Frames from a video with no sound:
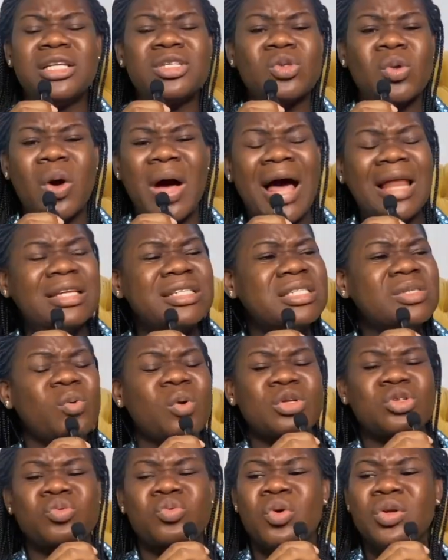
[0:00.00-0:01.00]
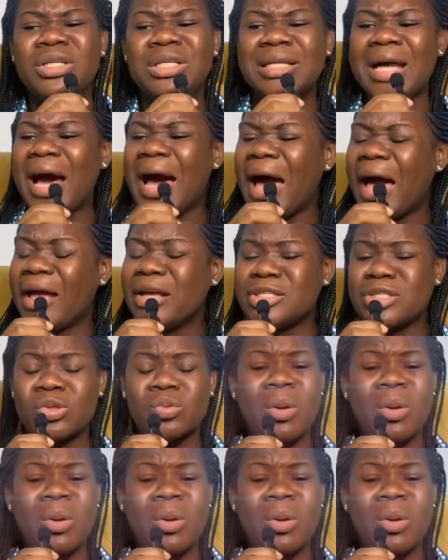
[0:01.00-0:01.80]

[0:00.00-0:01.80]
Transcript: This one, Alison was rolling her eyes